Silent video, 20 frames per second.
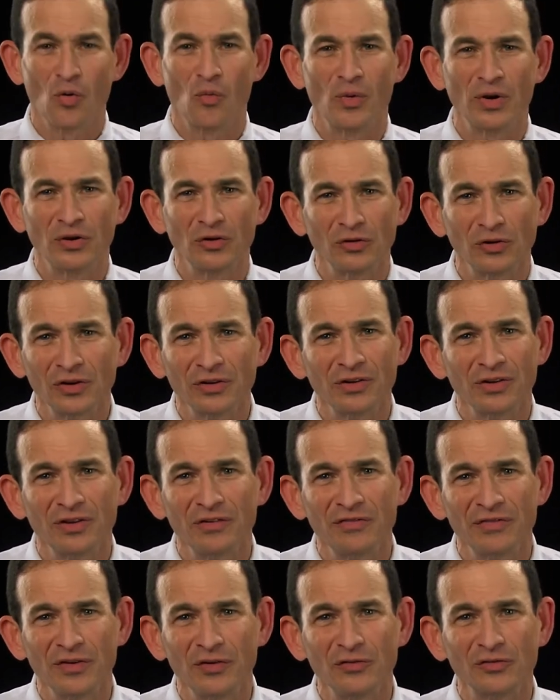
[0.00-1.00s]
When you look to
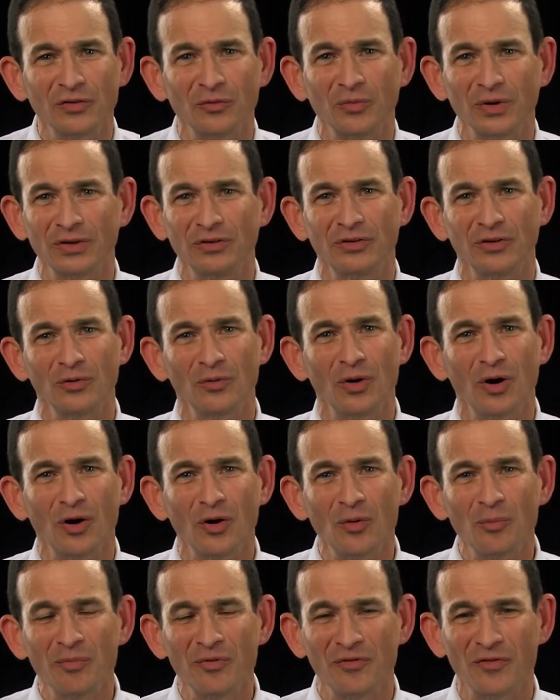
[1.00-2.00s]
the future, what do you
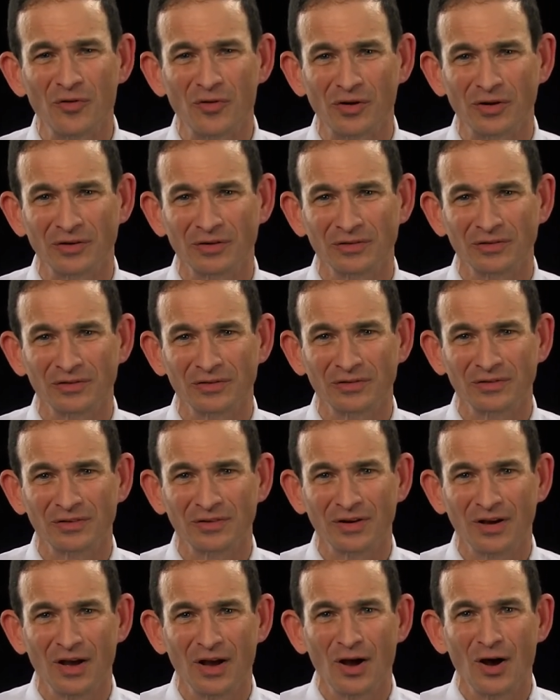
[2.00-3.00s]
hope for?
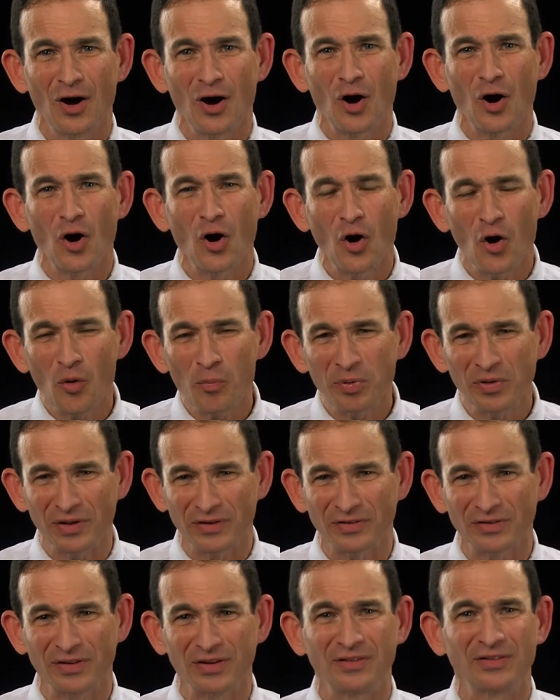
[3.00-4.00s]

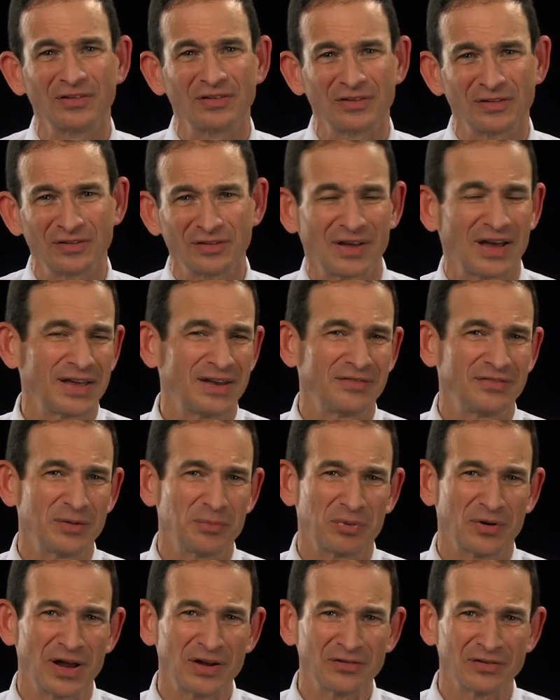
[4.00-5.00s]
Hopelessness is a sign of
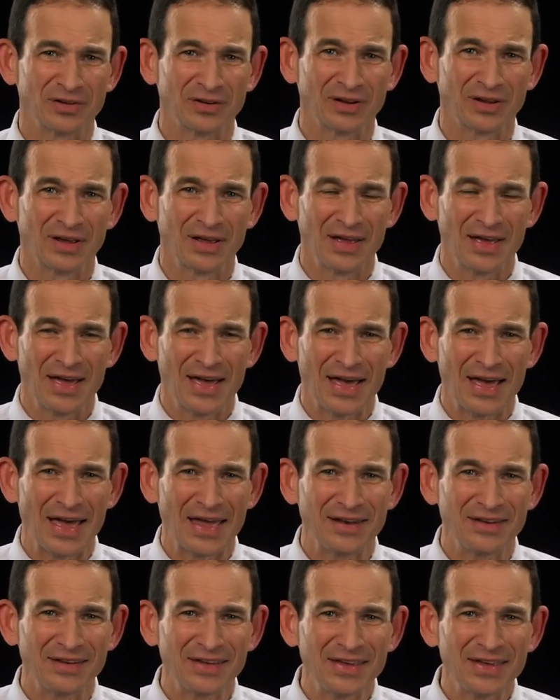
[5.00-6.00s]
depression.
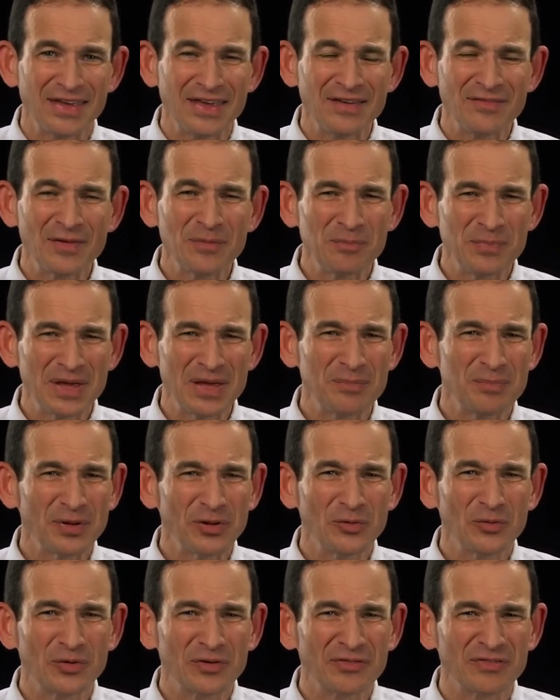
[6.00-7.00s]
And even
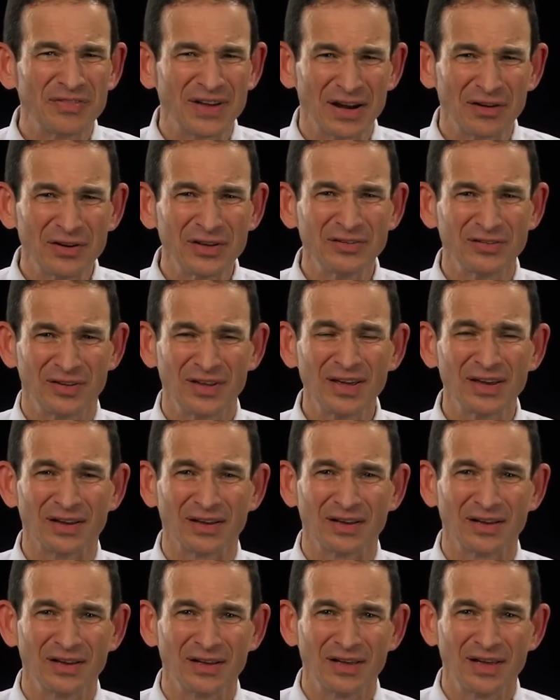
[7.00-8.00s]
people who are very
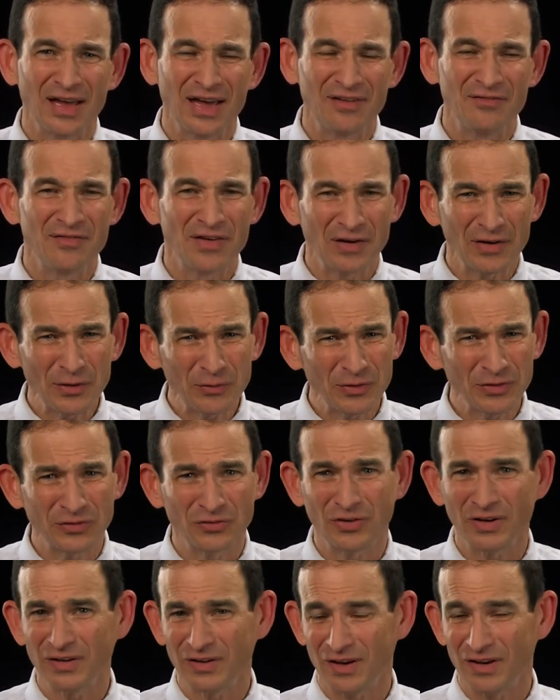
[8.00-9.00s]
sick and very
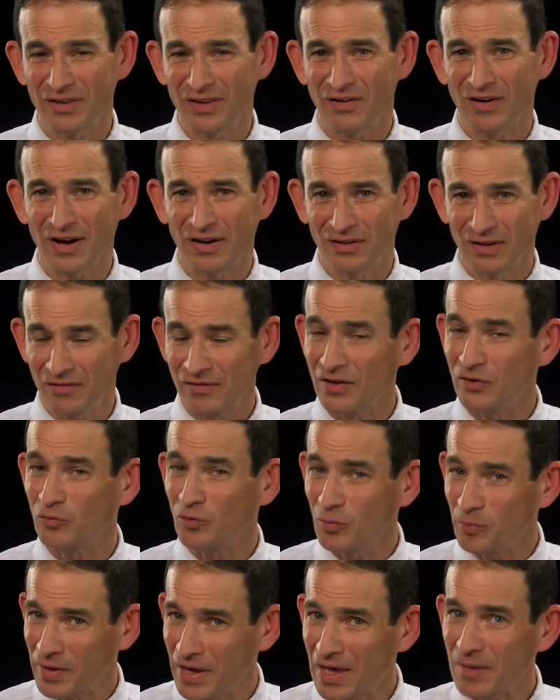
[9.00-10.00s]
restricted in their activities
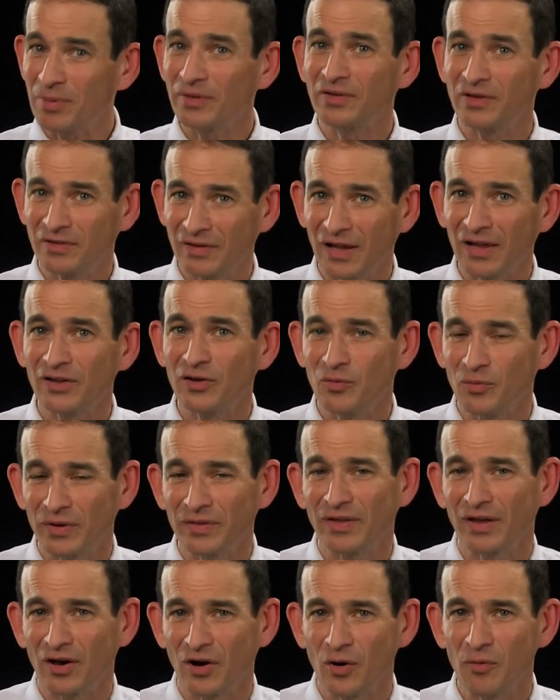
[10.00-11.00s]
will be able to tell you
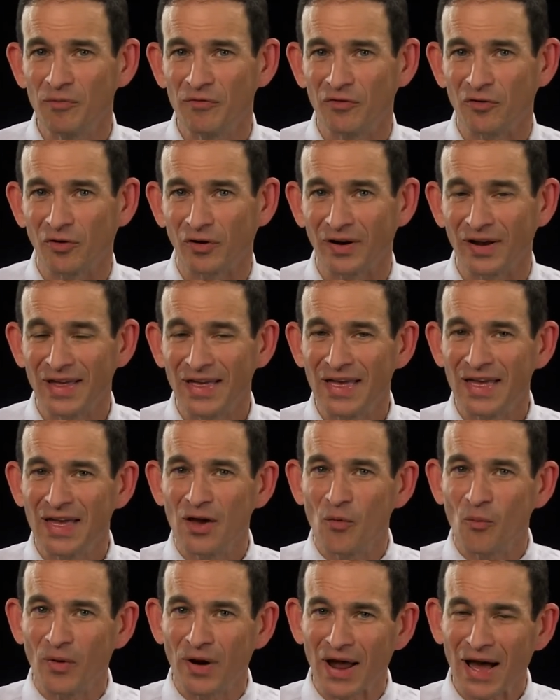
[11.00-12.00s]
what they hope for.
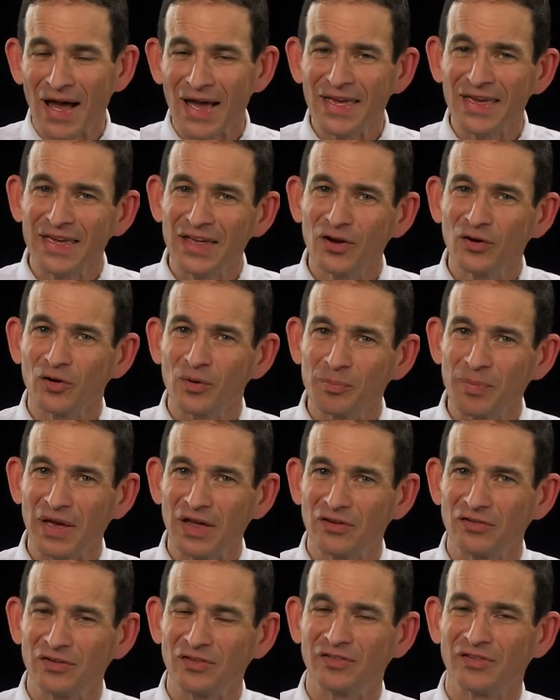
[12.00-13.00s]
When I hear a
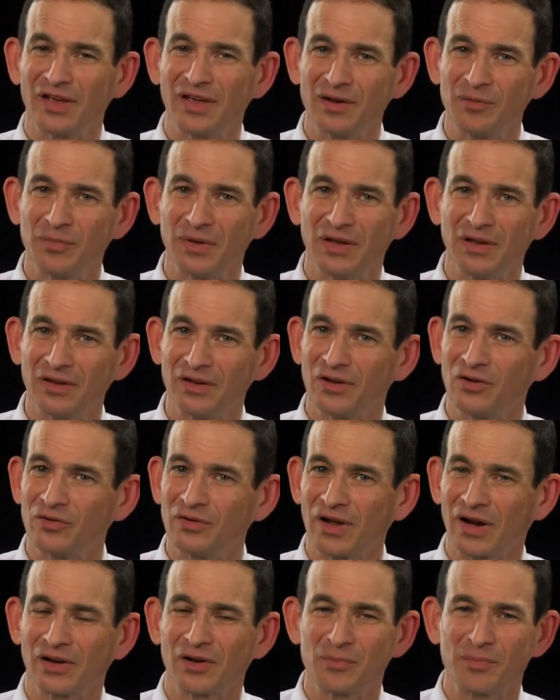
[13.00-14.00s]
patient say to me, you know,
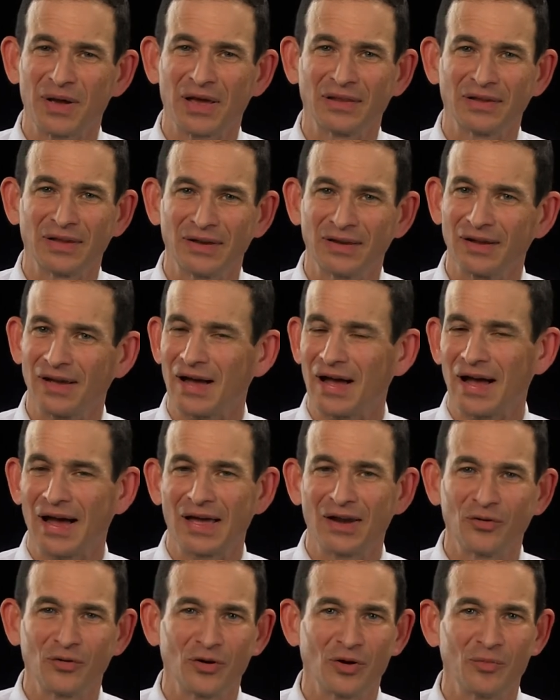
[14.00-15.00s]
Doctor Pantilat,
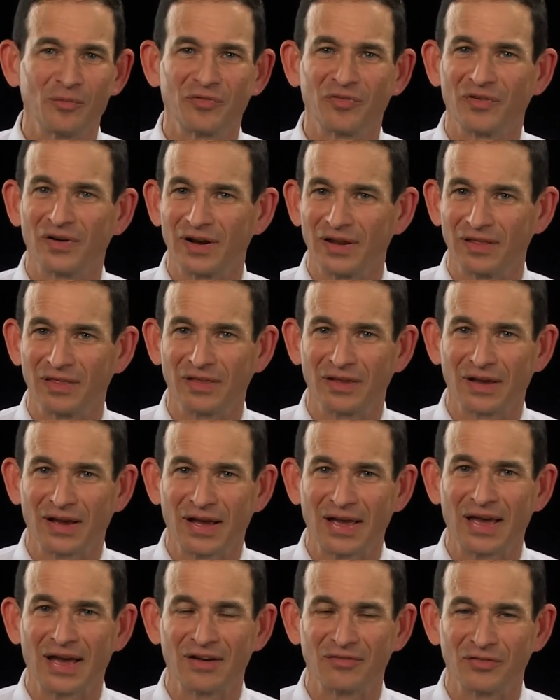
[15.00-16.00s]
I don't hope for anything.
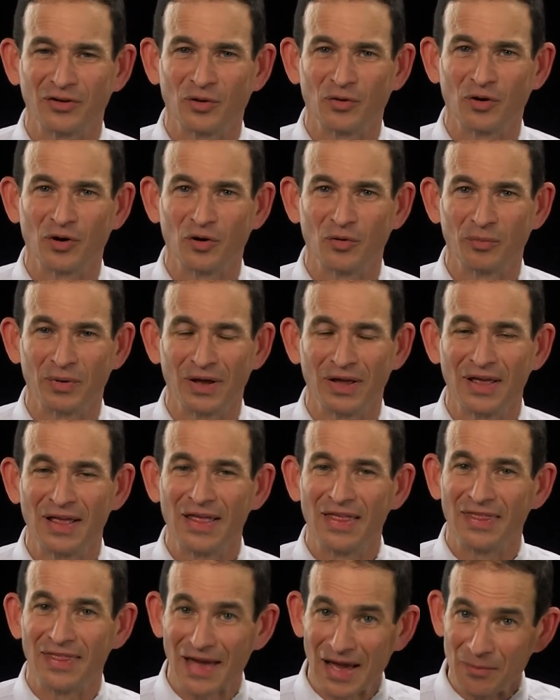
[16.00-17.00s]
I have no hope.
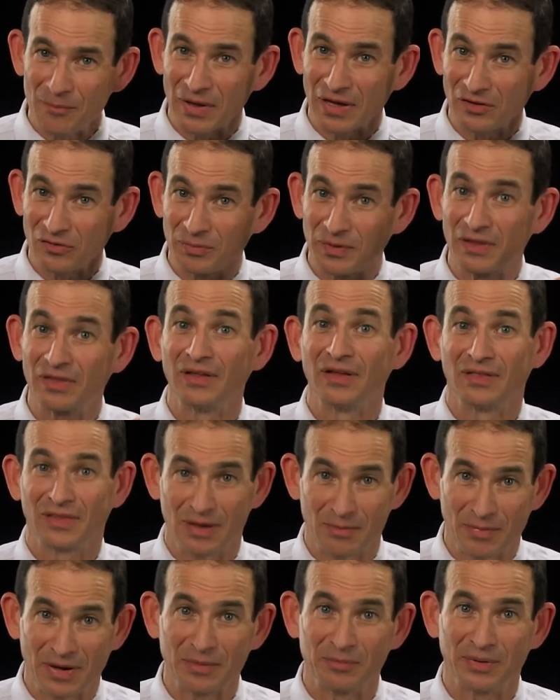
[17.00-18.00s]
That makes me think
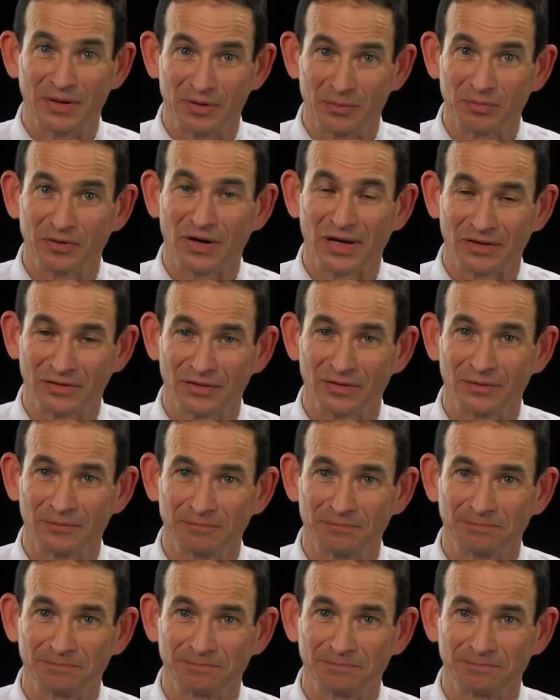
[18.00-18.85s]
they might be depressed.